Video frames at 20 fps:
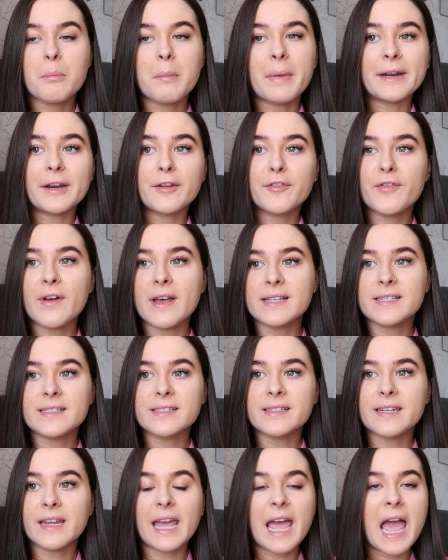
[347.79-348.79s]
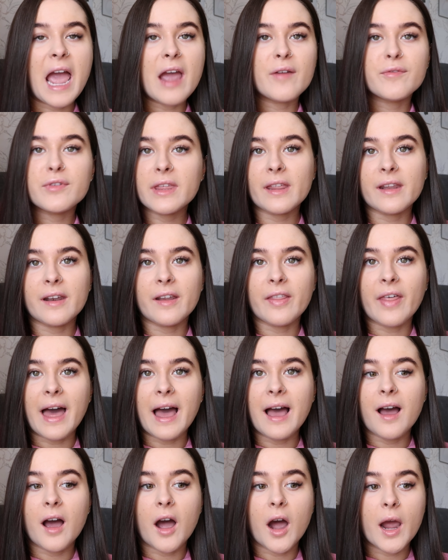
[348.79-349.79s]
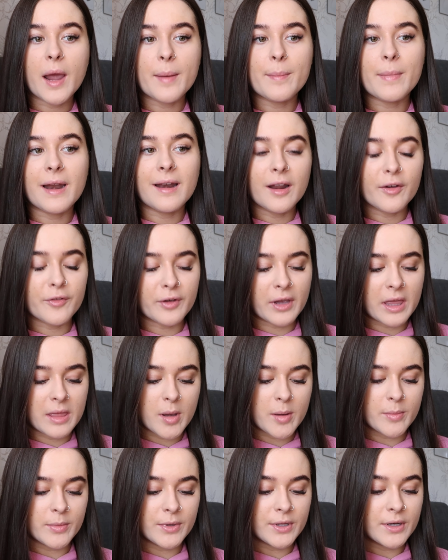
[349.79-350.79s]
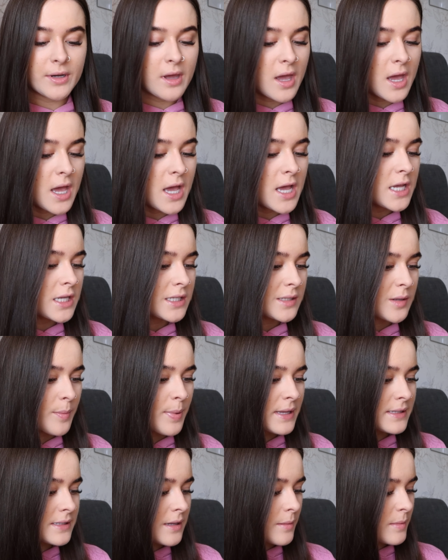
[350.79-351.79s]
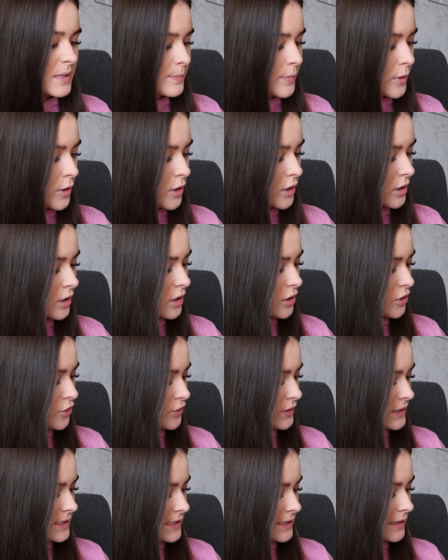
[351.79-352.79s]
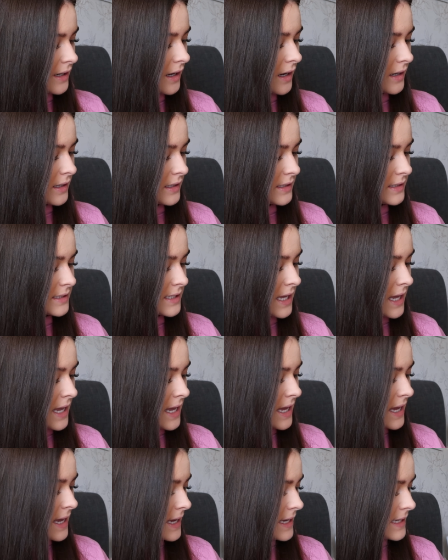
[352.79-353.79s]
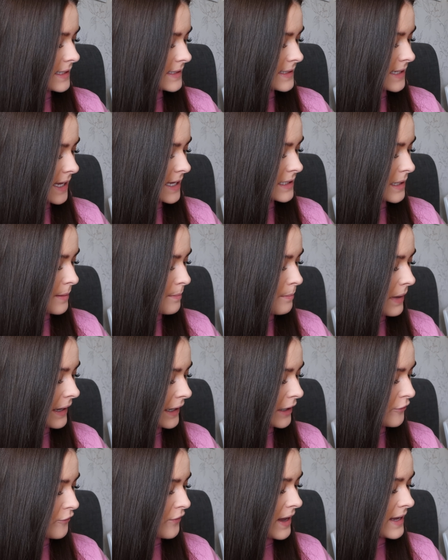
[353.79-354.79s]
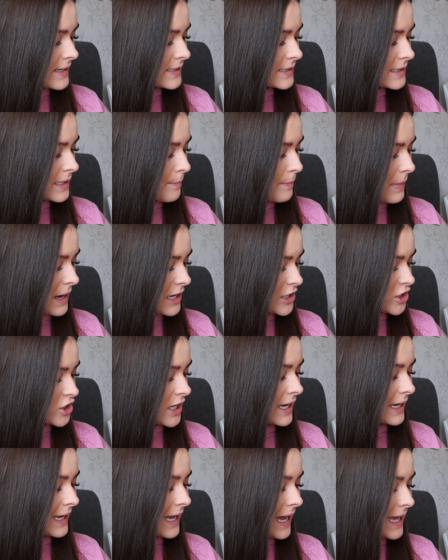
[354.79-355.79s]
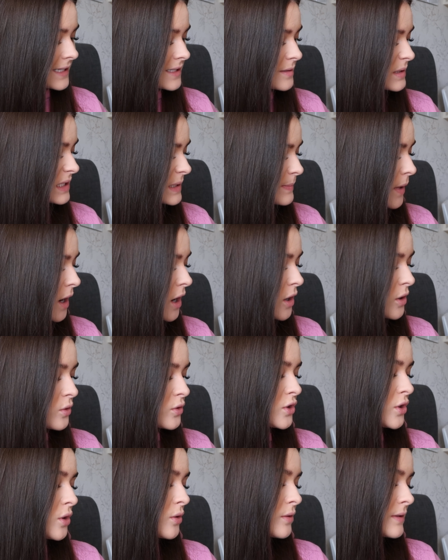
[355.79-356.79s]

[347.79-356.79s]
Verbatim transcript: manifesting everything like that i'm loving at the moment so i picked up this book crystallize it says manifest magic add some sparkle to